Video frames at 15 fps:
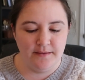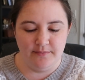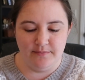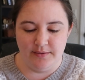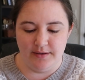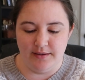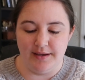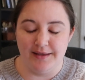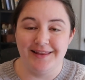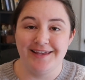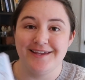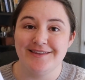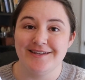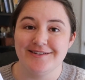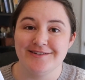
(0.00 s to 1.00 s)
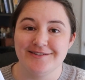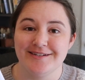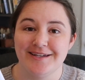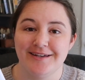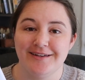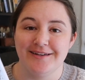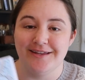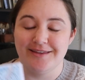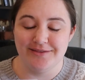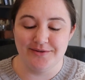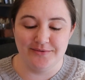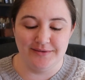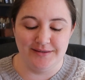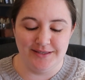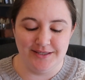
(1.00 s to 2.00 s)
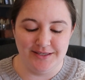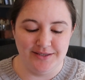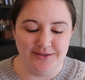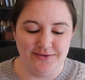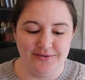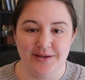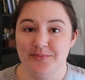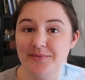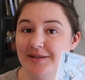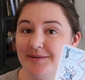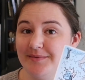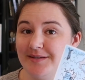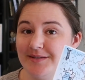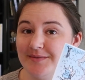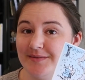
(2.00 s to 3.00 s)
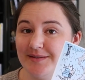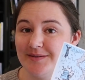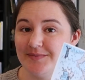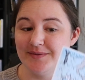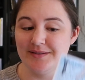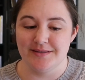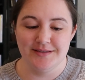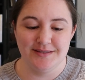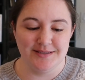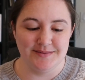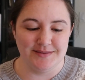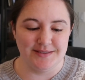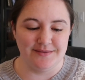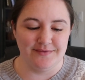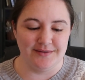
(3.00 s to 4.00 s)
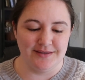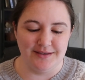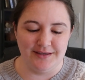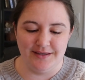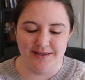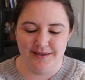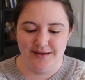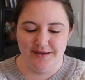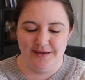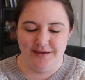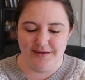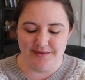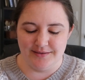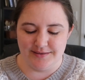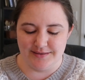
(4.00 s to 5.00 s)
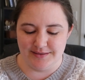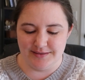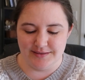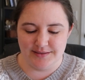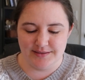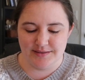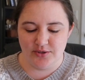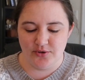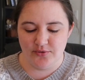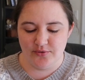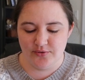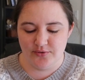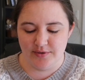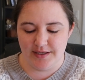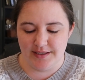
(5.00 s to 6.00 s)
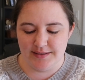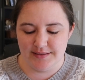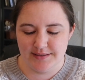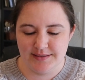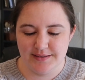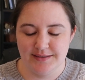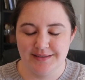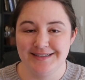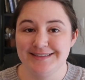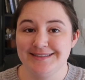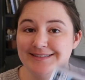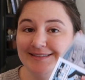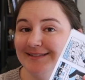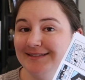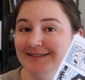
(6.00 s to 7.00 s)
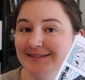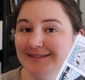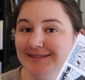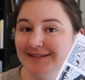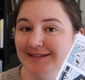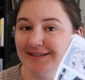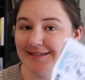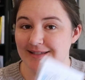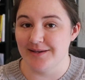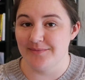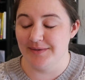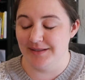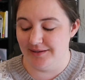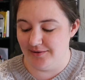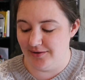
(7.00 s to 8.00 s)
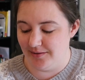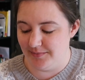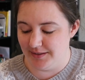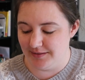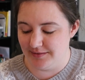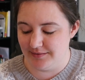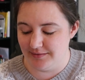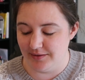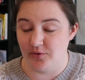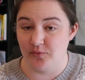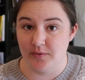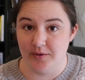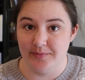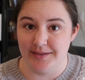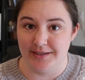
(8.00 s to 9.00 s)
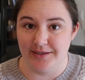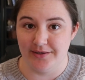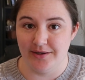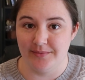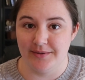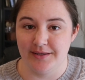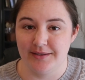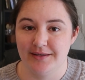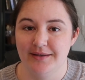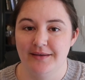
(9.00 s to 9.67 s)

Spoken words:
But I like how they turned out. I think they're really cute. I'm really pleased with this one specifically because it's so great. It's like a mini comic, like a real mini comic.